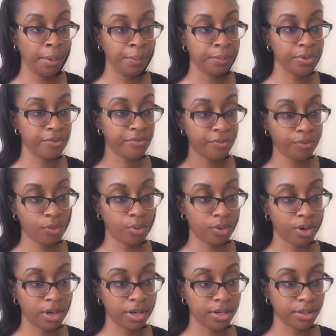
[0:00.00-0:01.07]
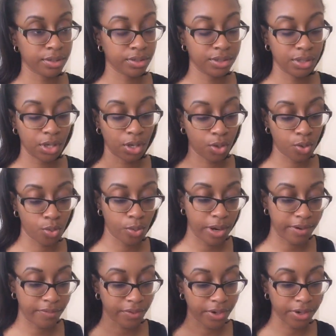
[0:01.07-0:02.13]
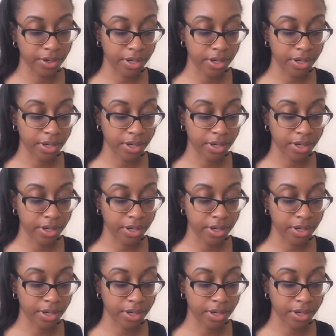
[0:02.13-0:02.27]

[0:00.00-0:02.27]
before, whoever